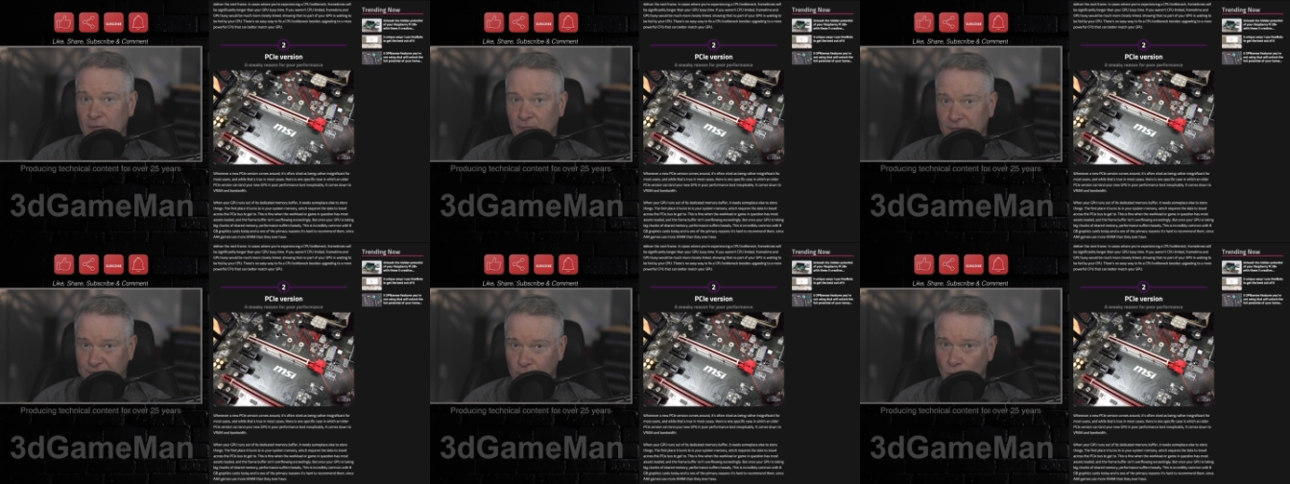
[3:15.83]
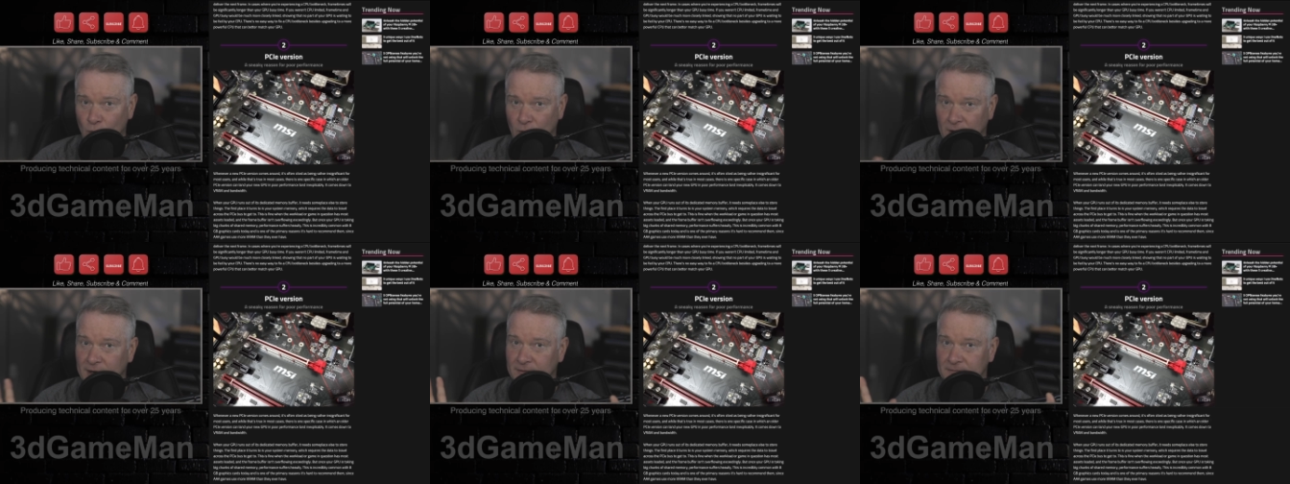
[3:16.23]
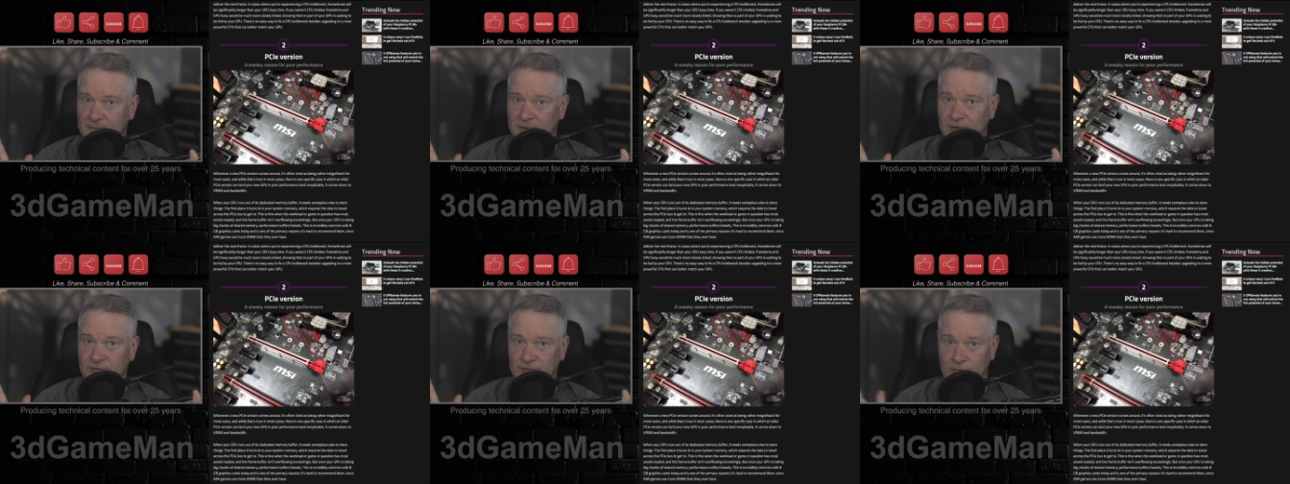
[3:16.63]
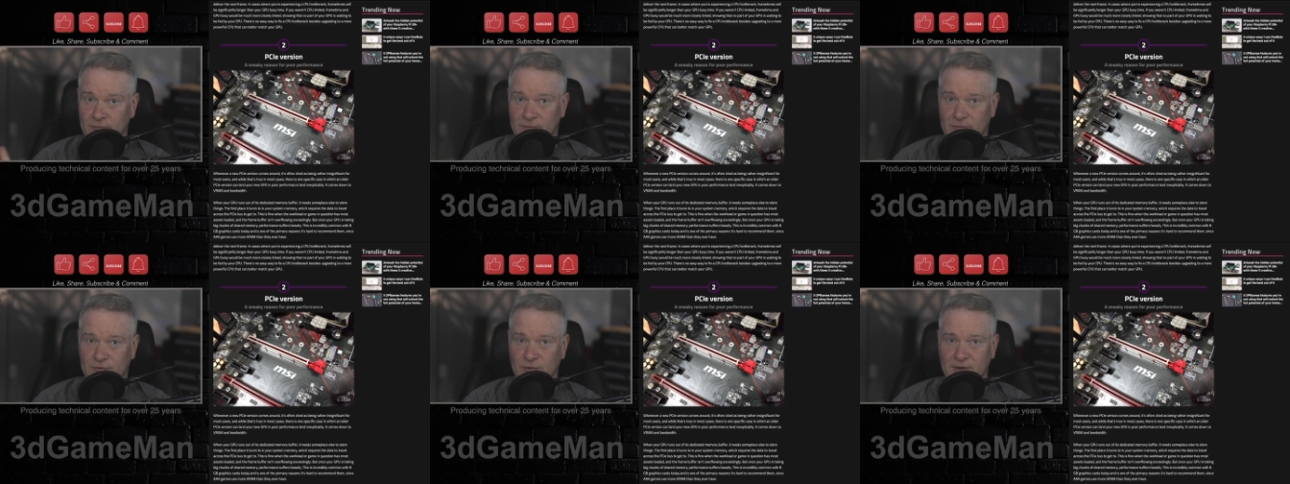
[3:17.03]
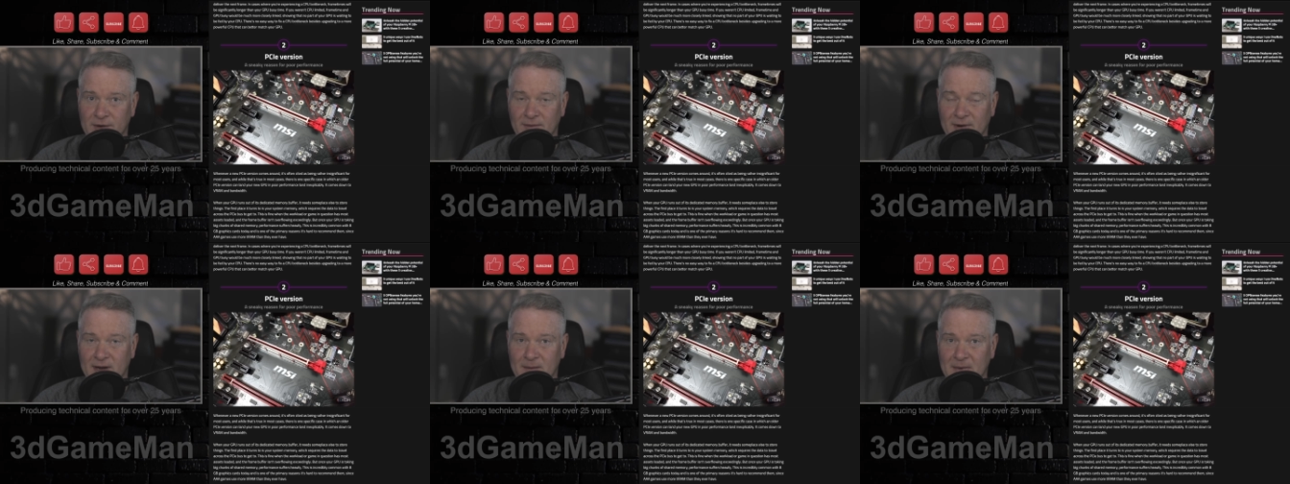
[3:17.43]
4 is certainly
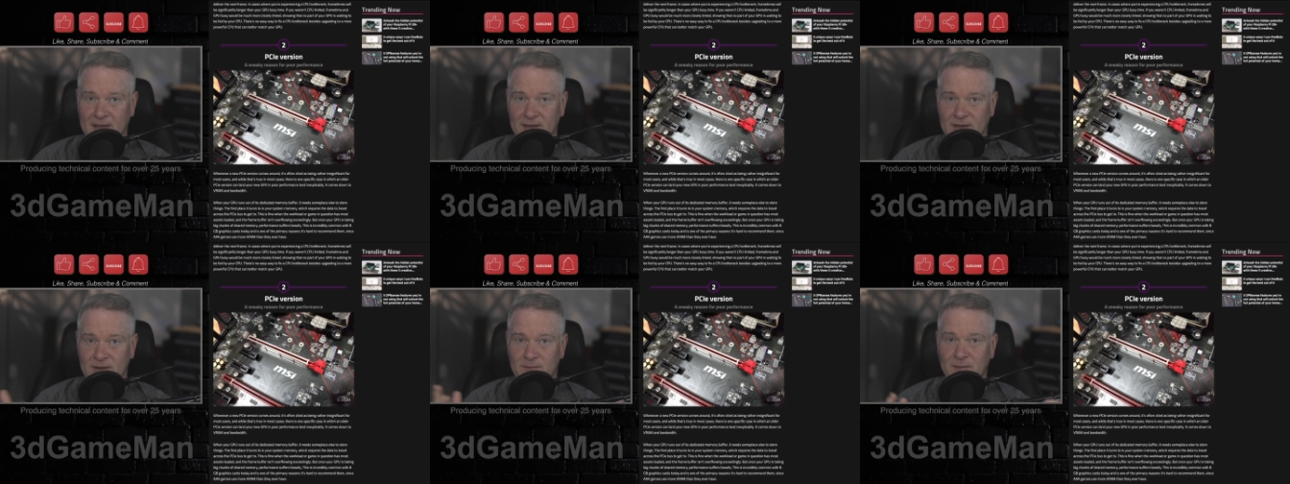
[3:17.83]
recommended,